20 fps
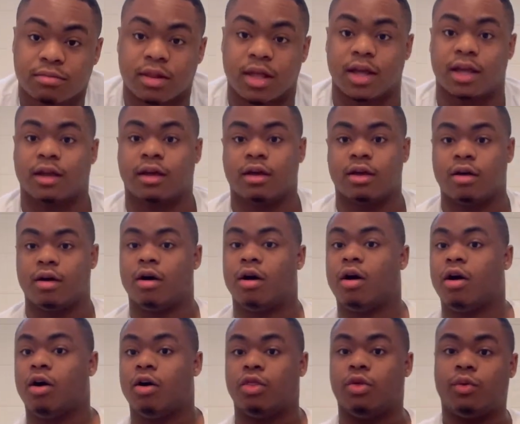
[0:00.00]
like
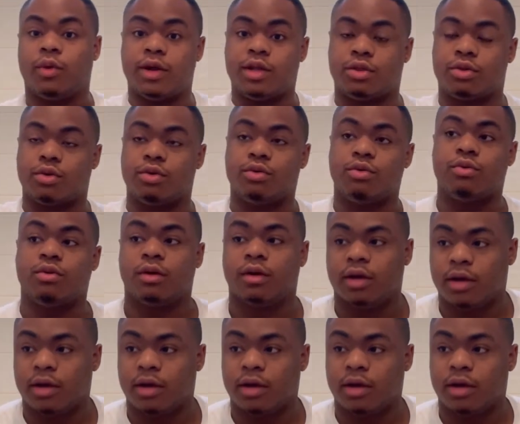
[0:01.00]
all the way through,